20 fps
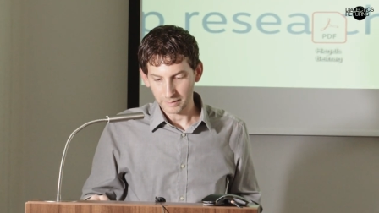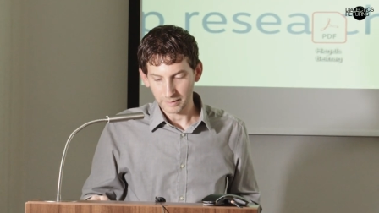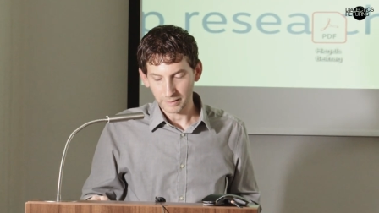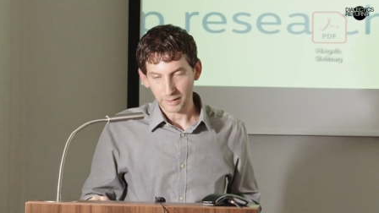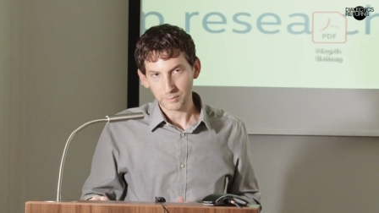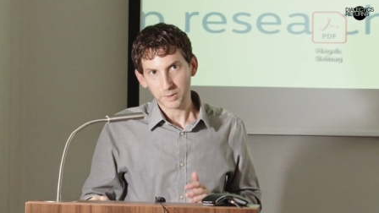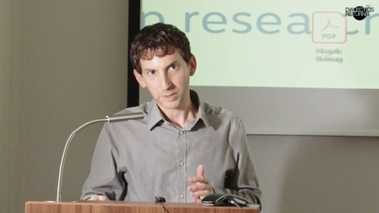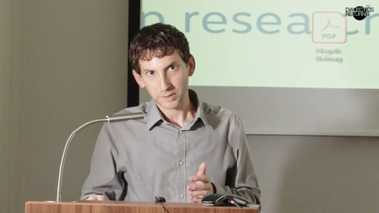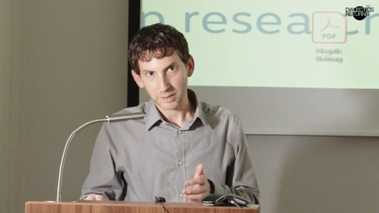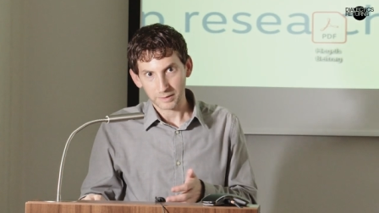
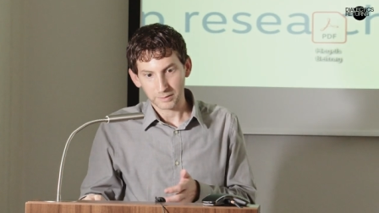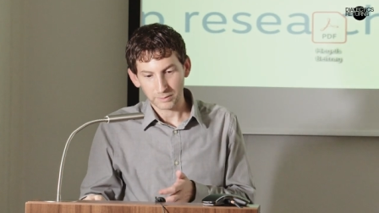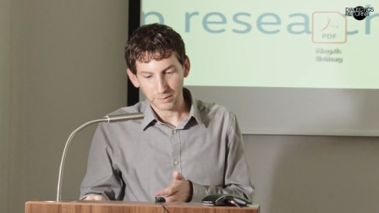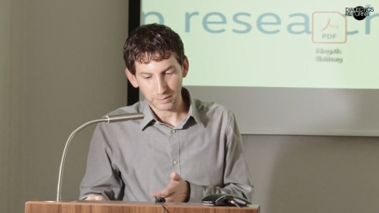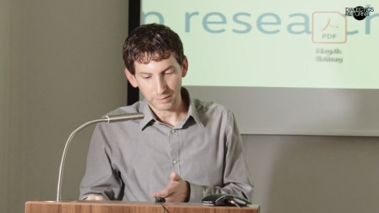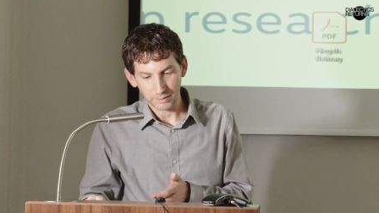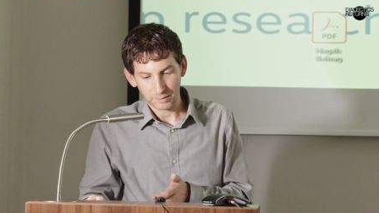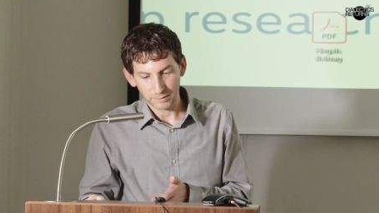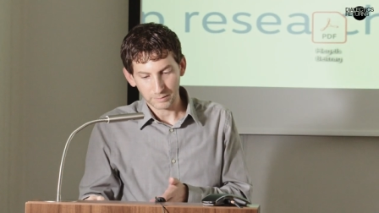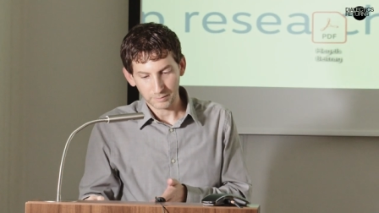and which
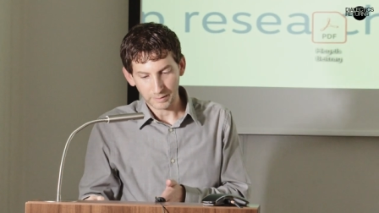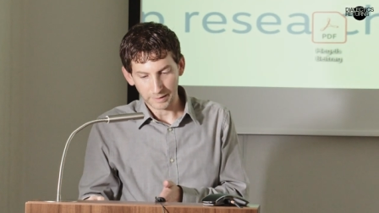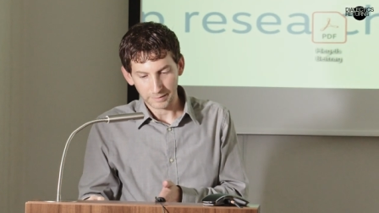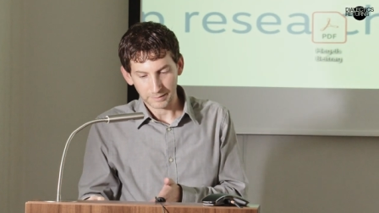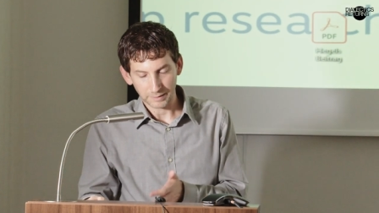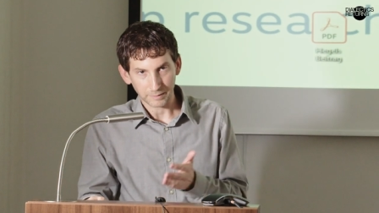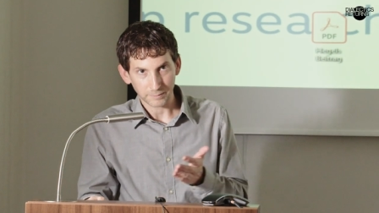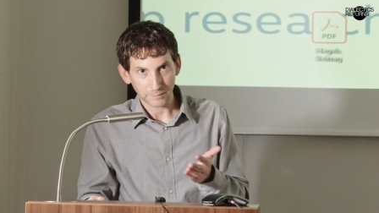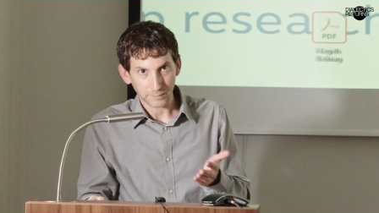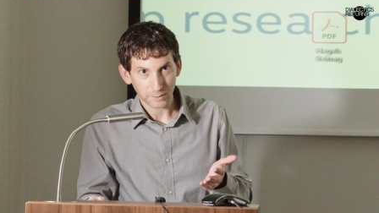Adorno, I
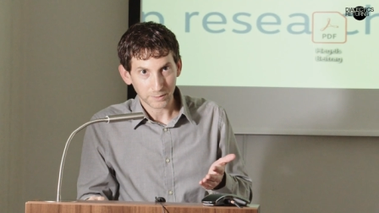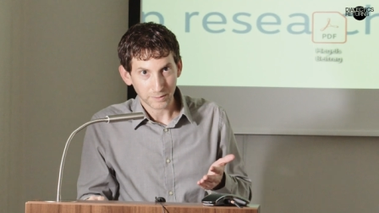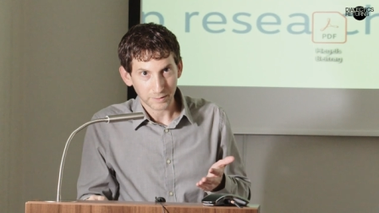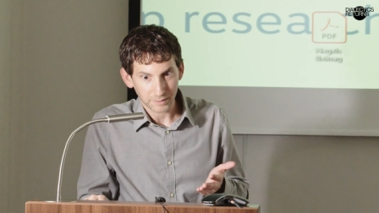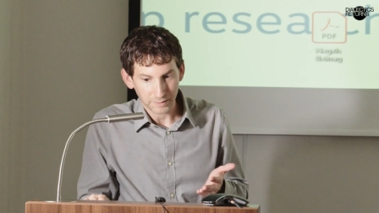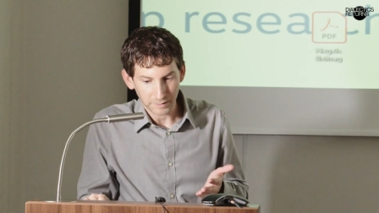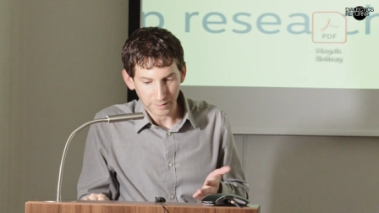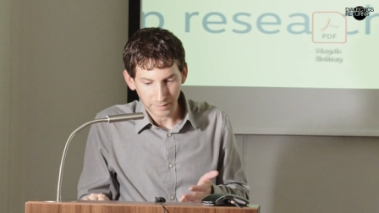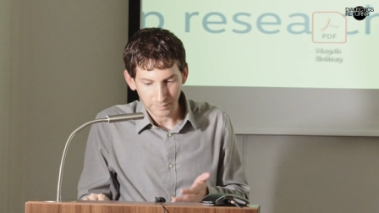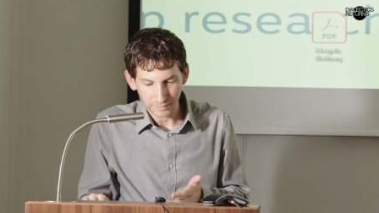think
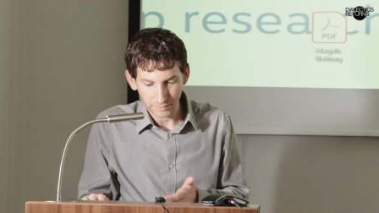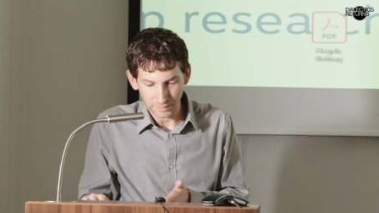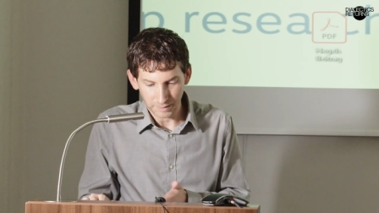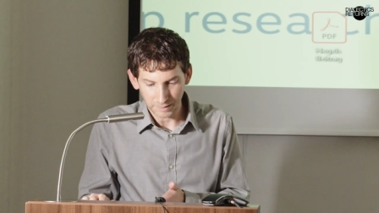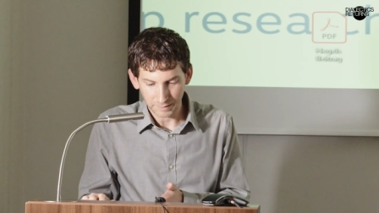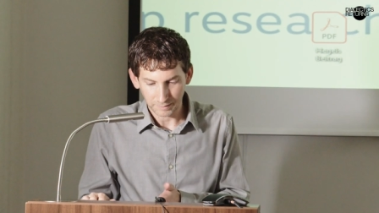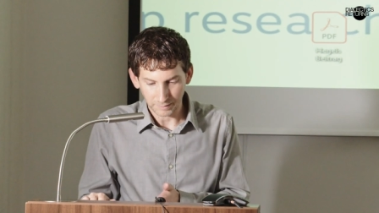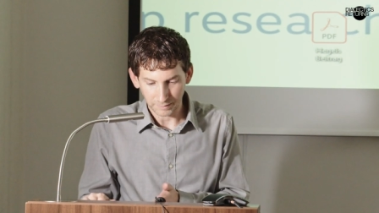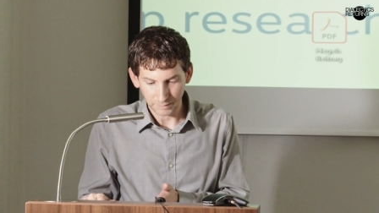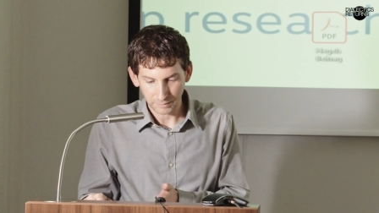fortunately for
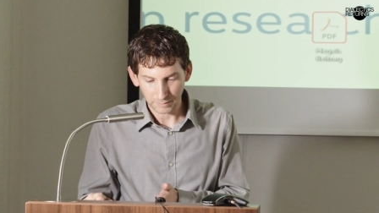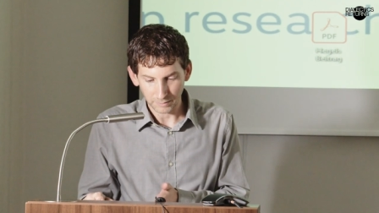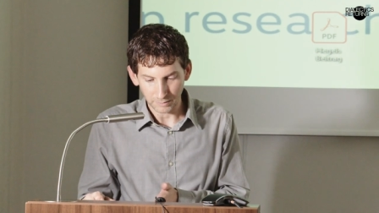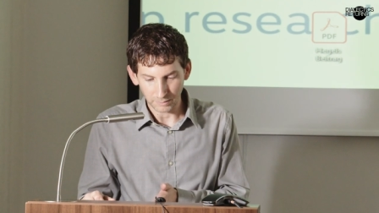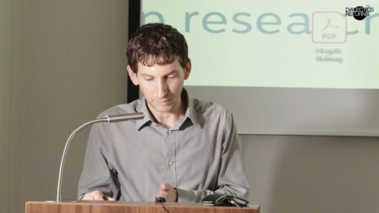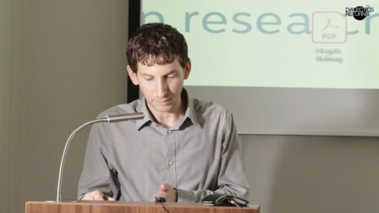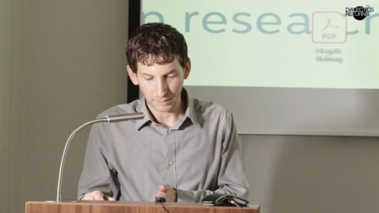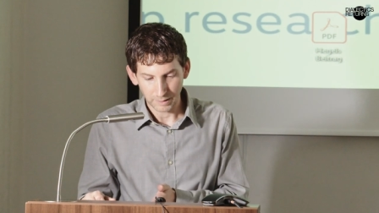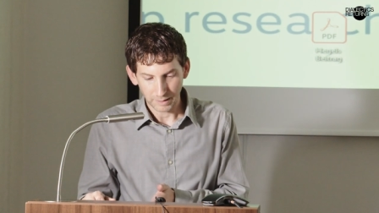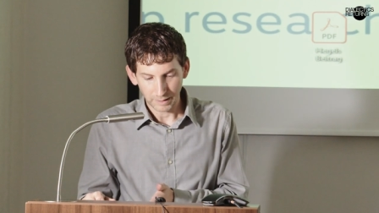us
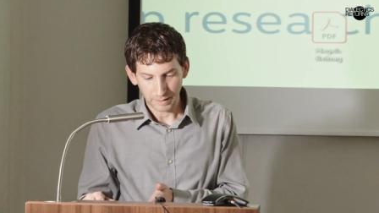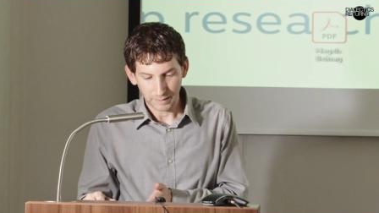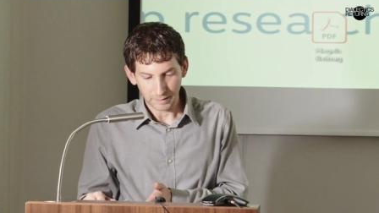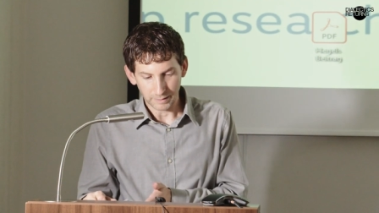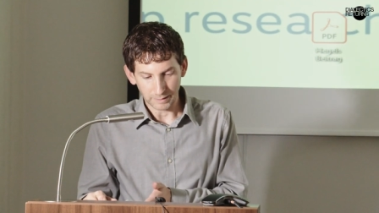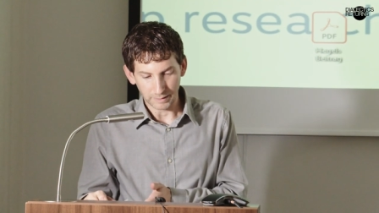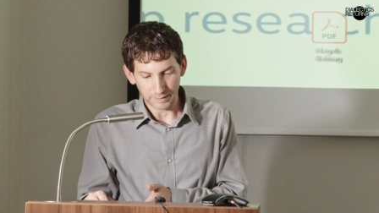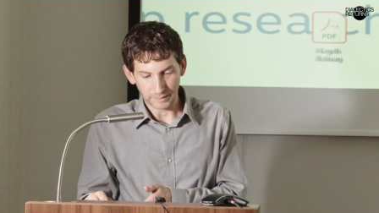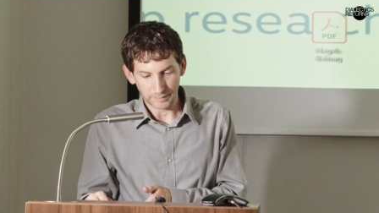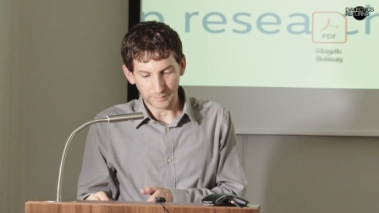also,
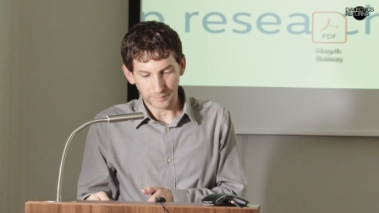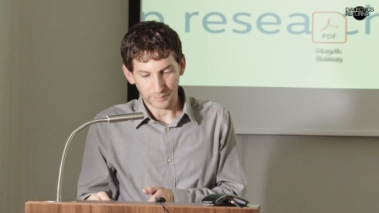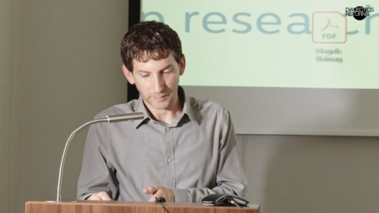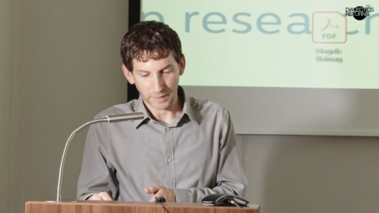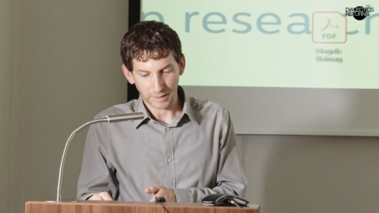um,